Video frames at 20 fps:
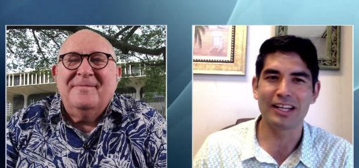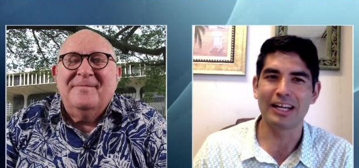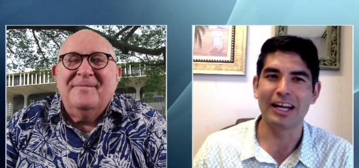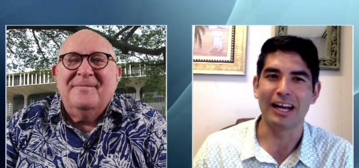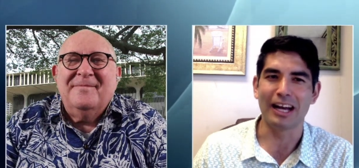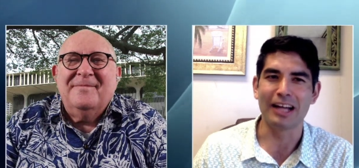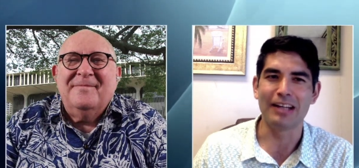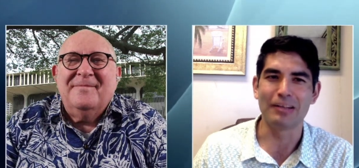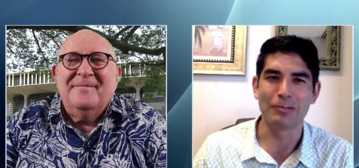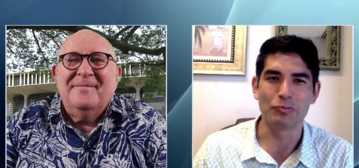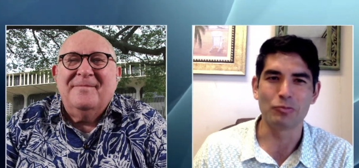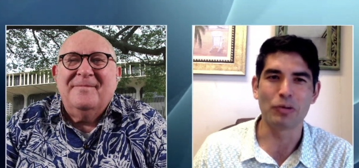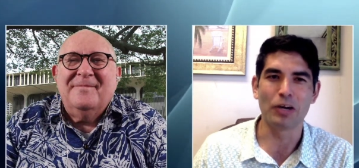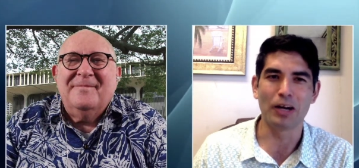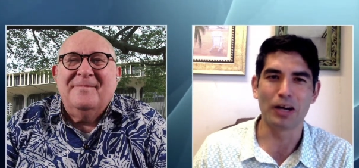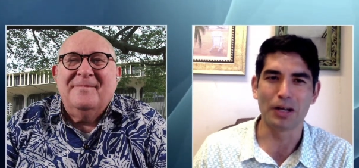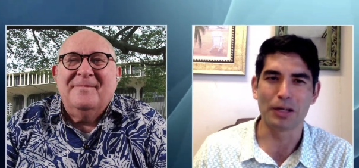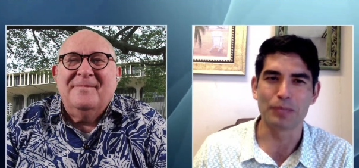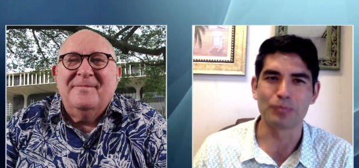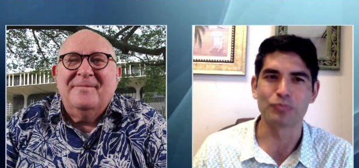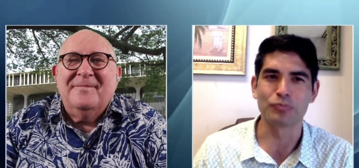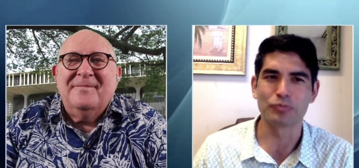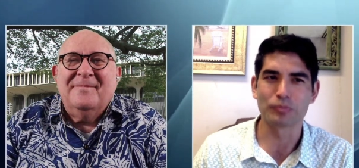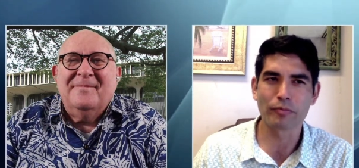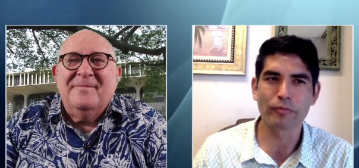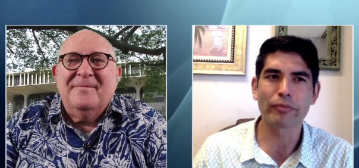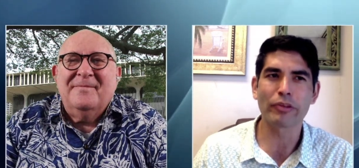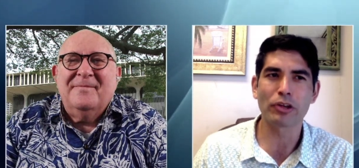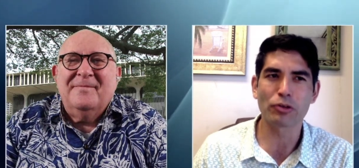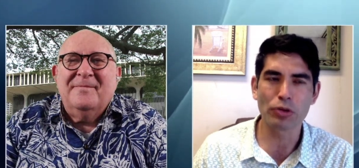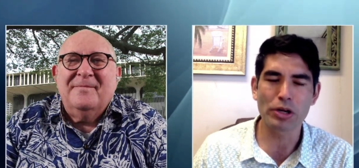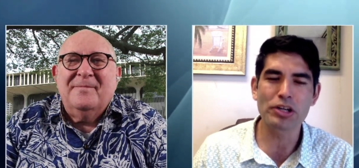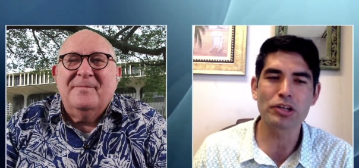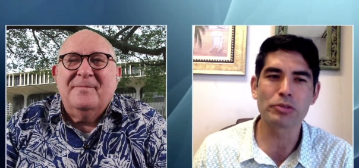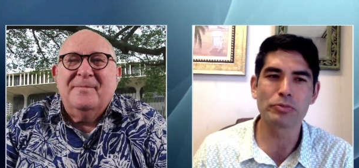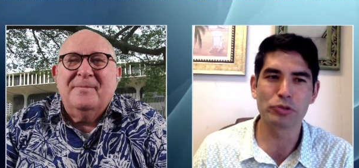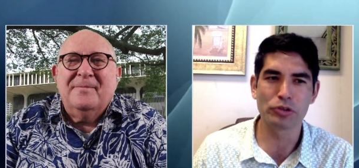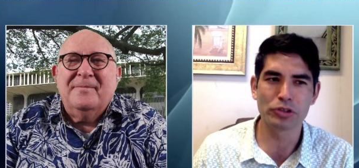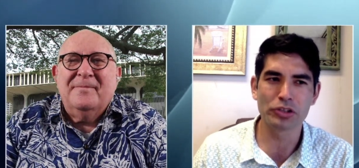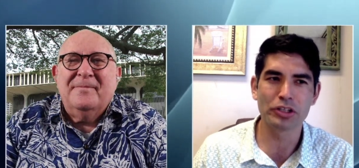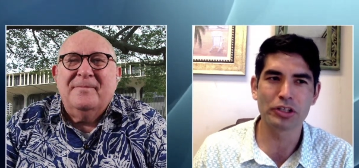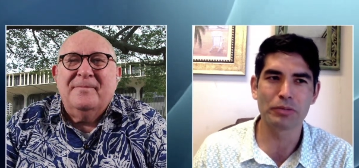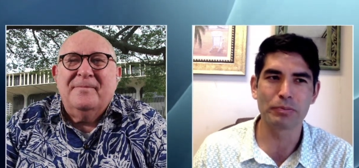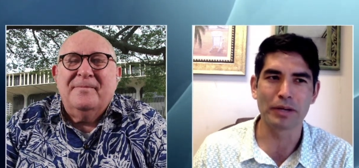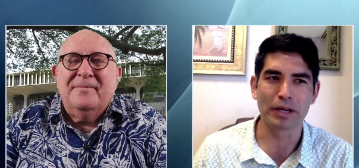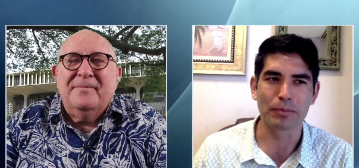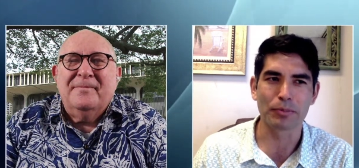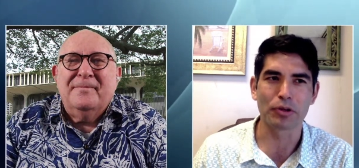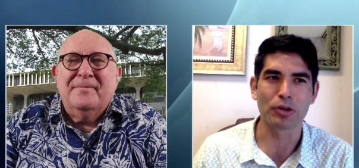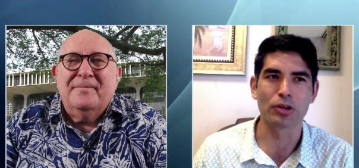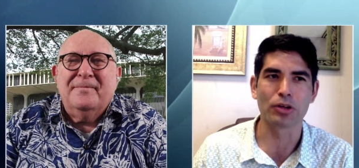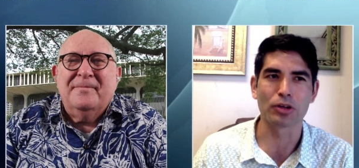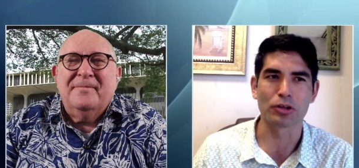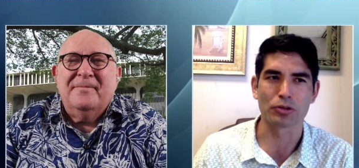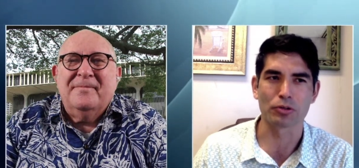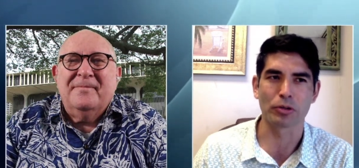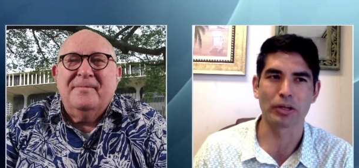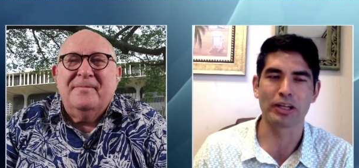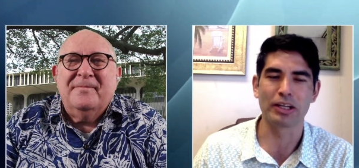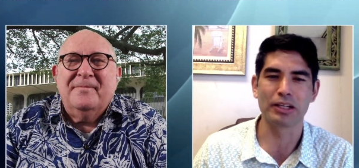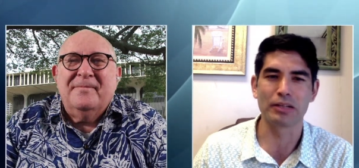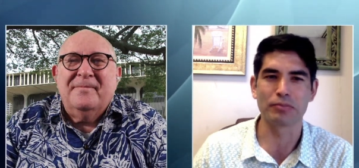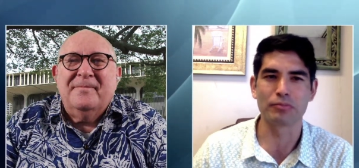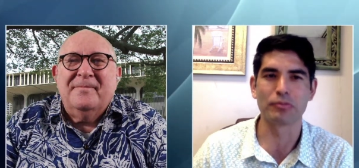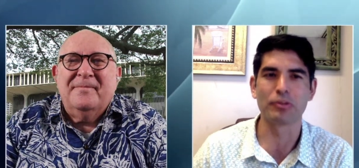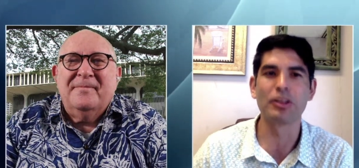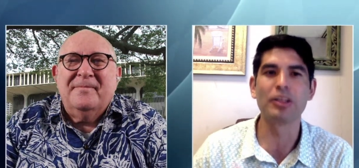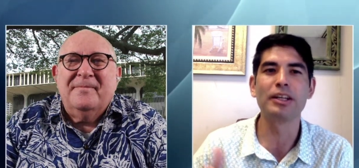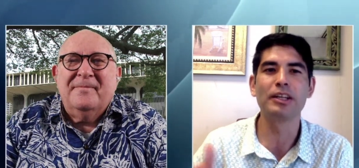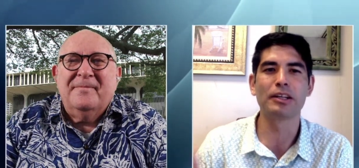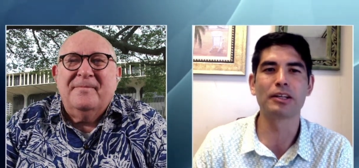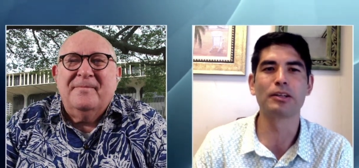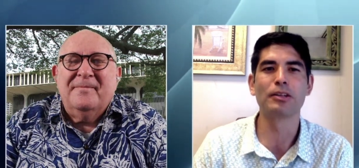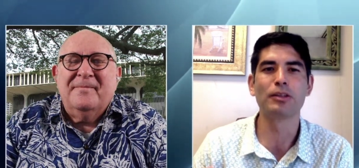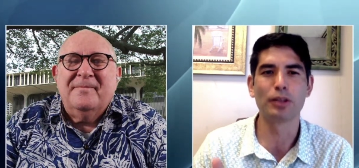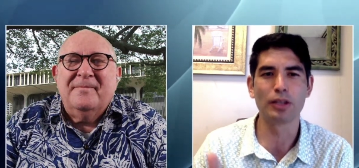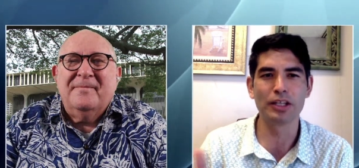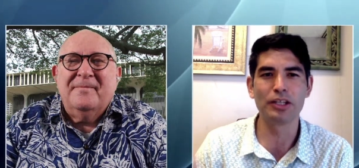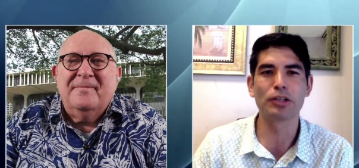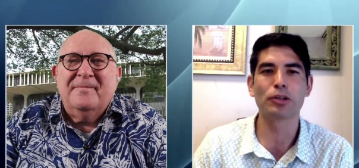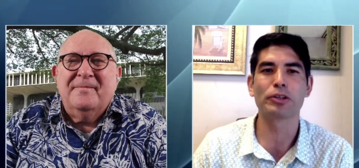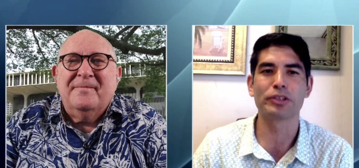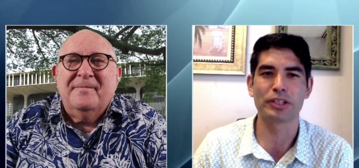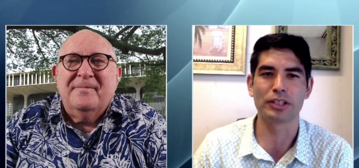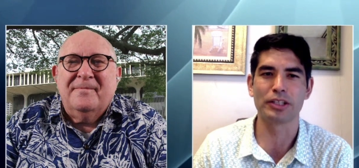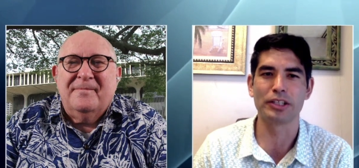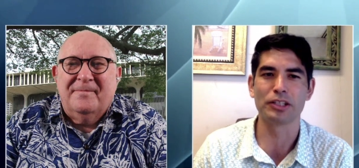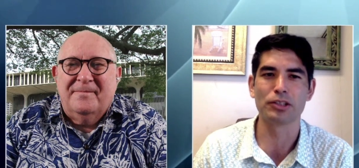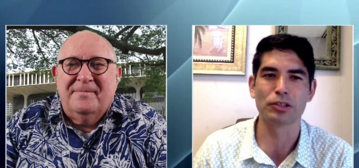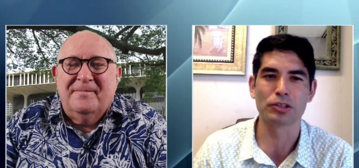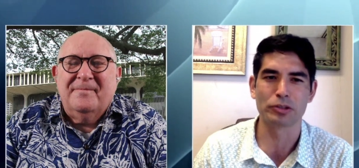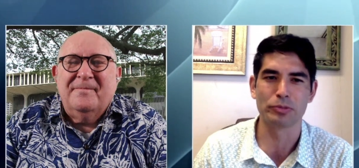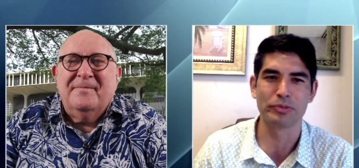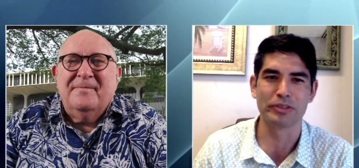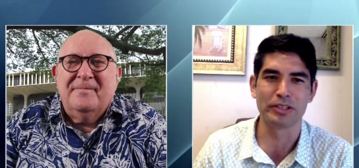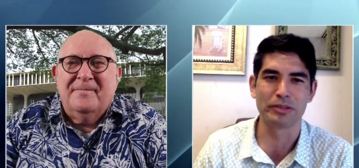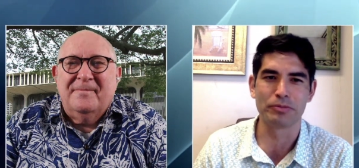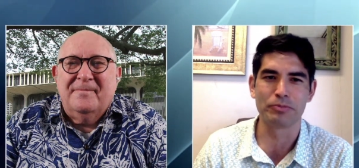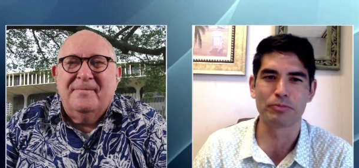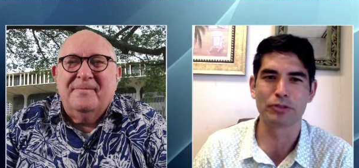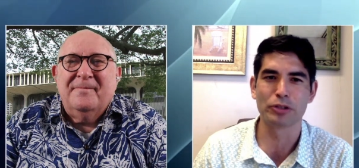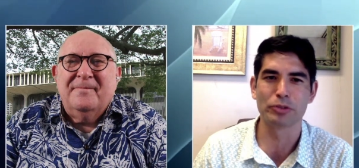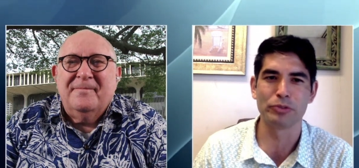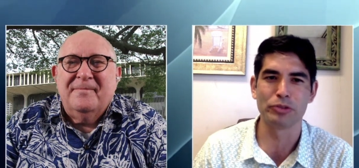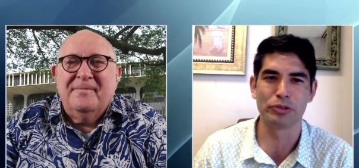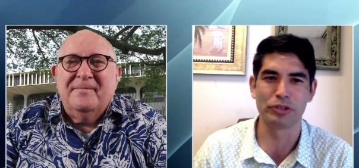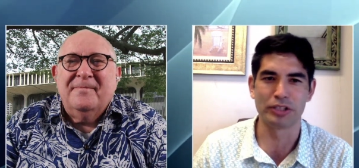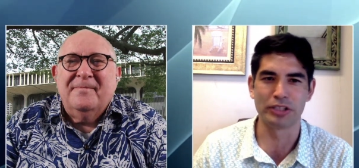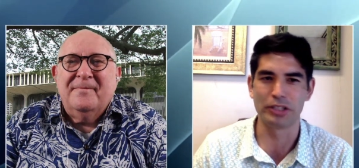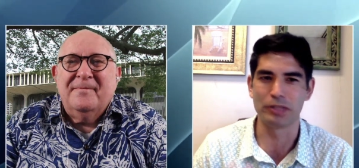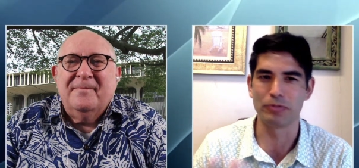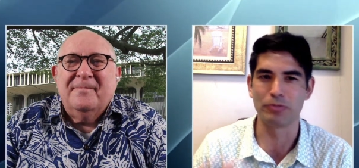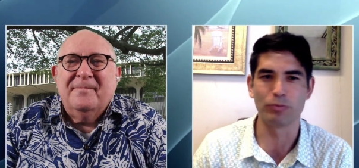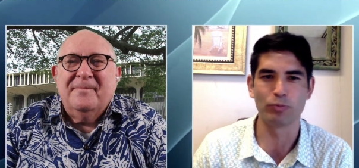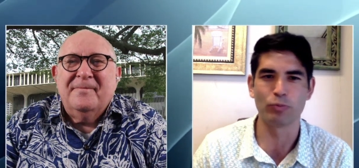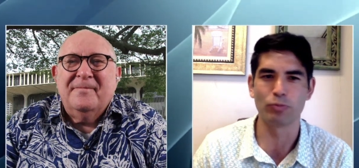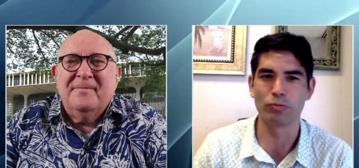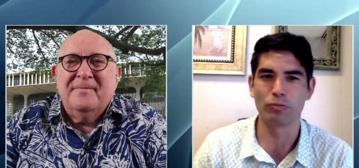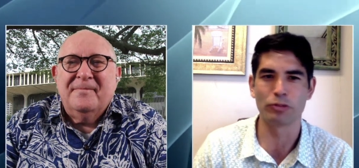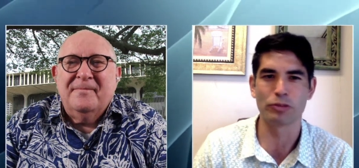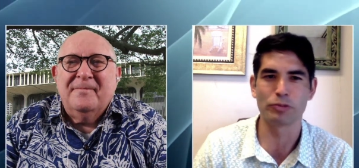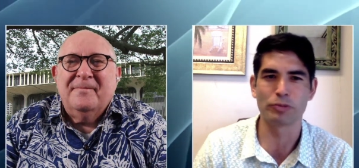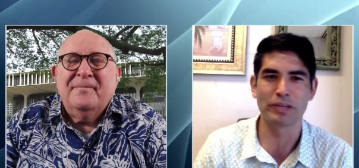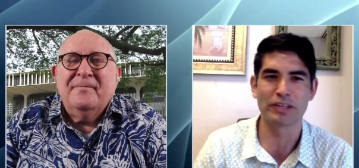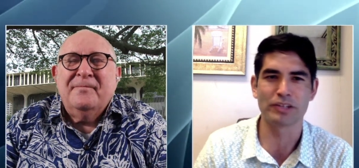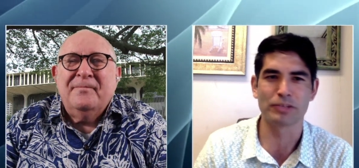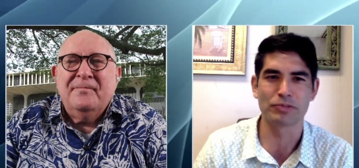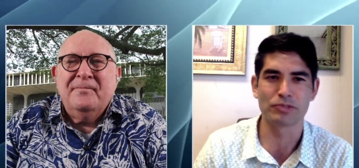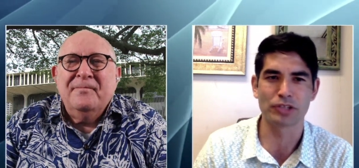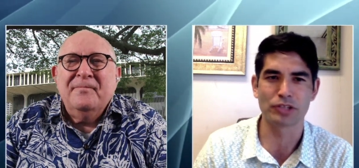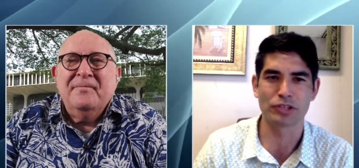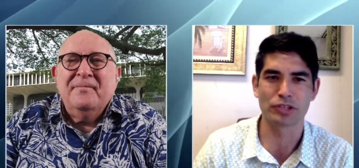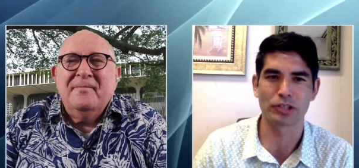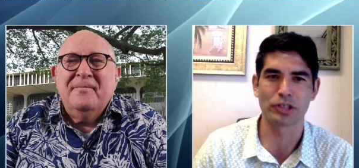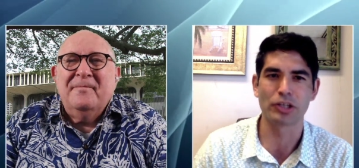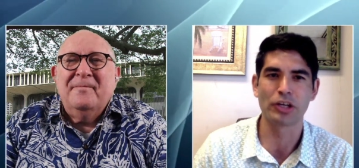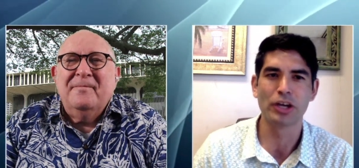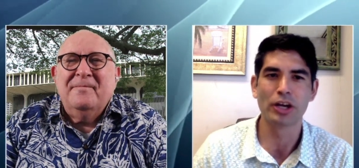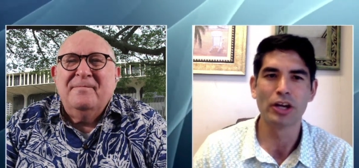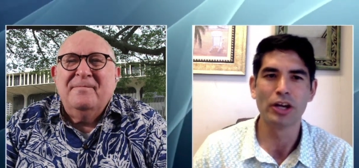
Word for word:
Speaker 1: Yeah, and um, great community member, great league leader in the legal com community, which makes him such a